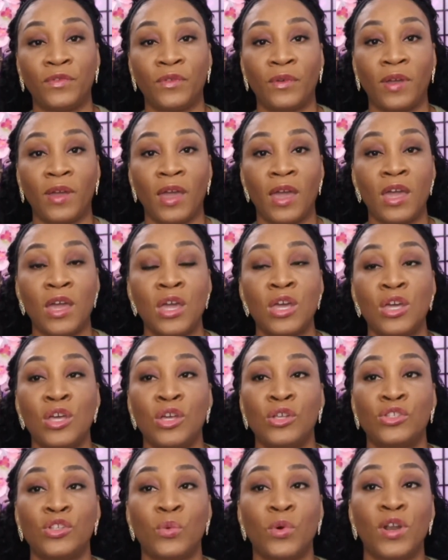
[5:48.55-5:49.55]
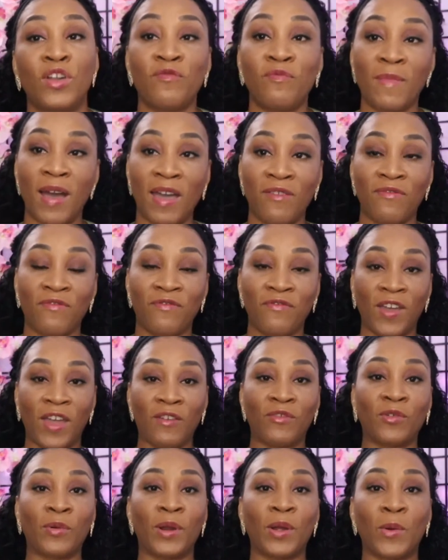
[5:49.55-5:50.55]
Okay, so one of my
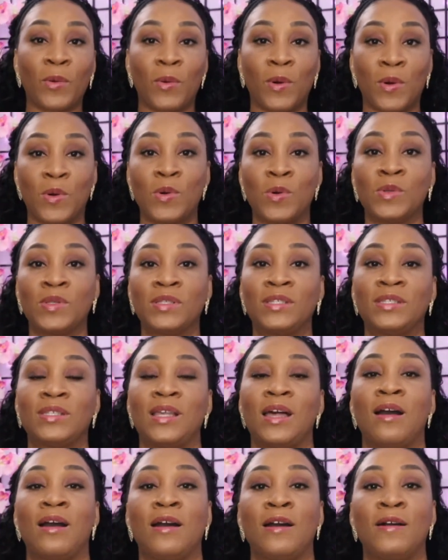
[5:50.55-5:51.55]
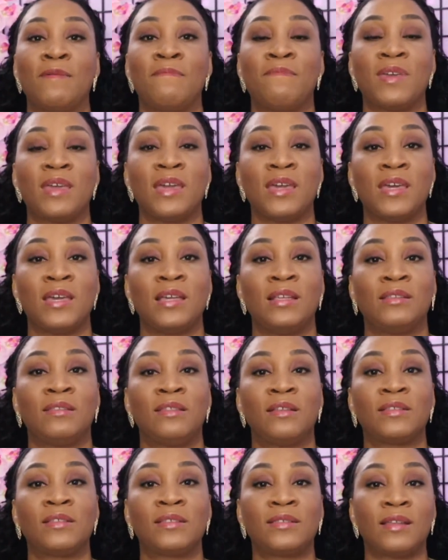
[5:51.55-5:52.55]
favorite quotes is,
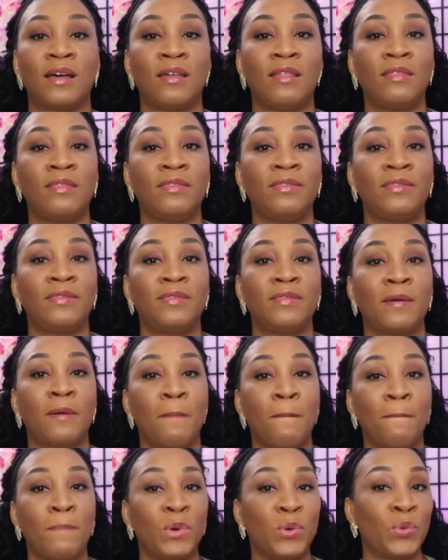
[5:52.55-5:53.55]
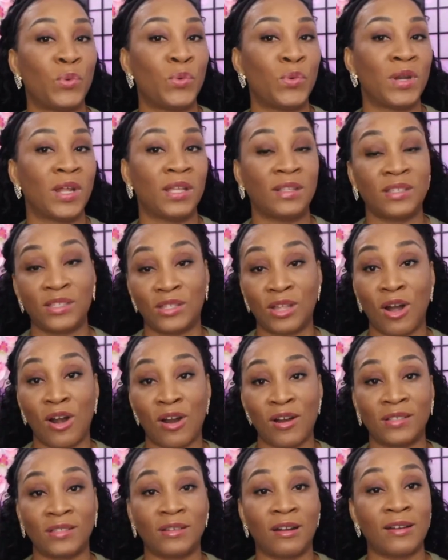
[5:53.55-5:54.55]
the sun, moon, and
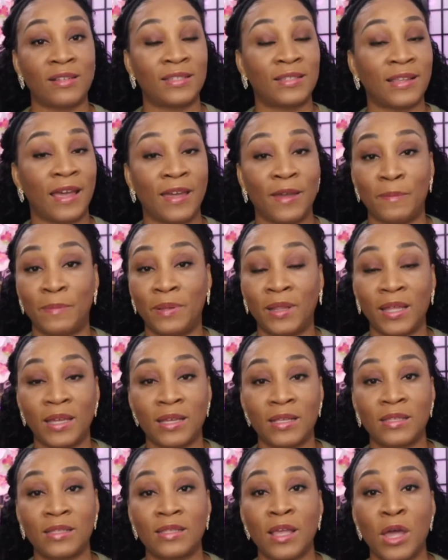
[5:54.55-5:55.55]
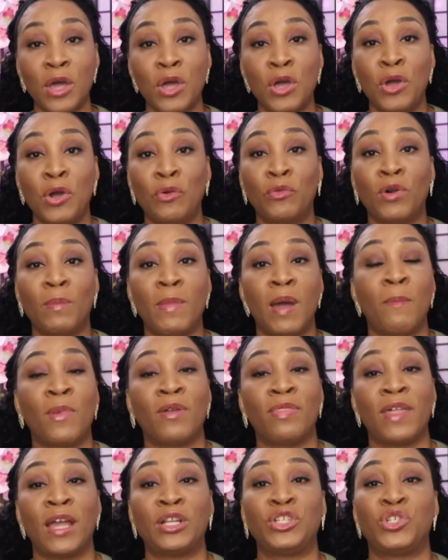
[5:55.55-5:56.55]
stars are set in place. Remember
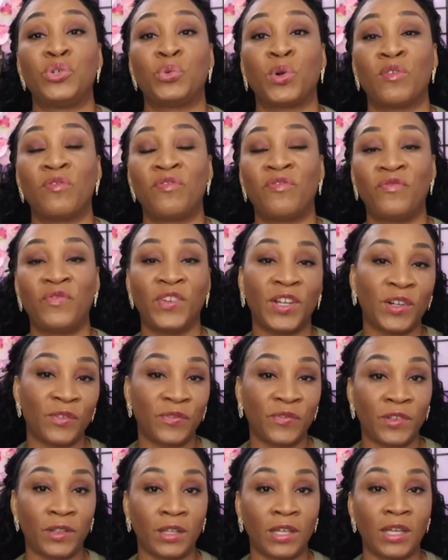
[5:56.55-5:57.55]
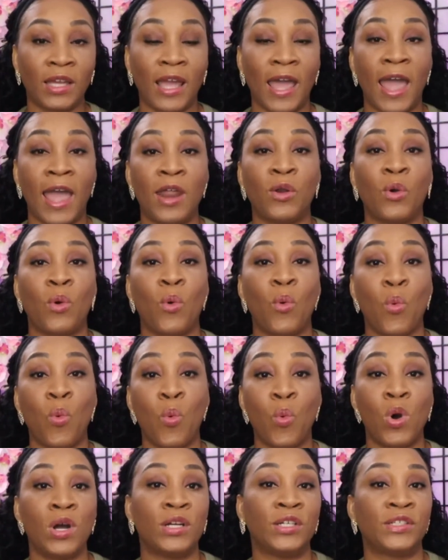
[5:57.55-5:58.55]
that you are fearfully and
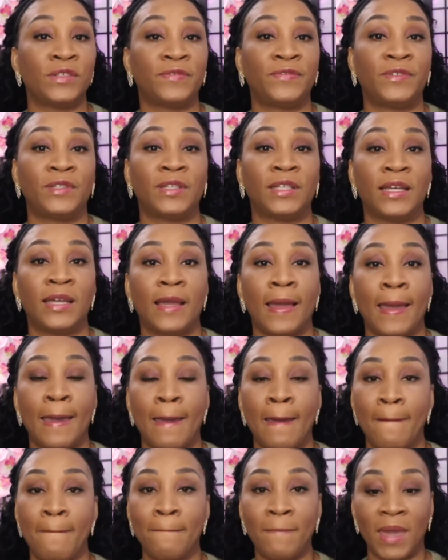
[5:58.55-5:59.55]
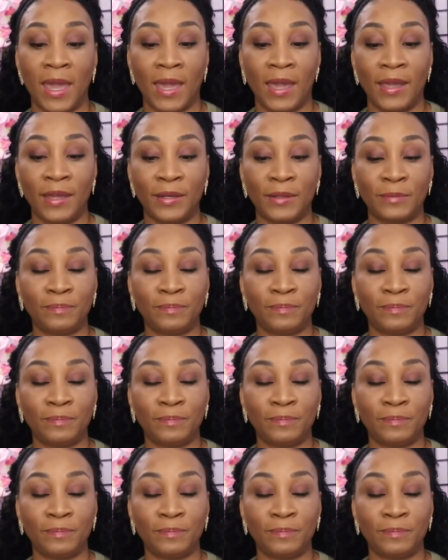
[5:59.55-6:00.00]
wonderfully made.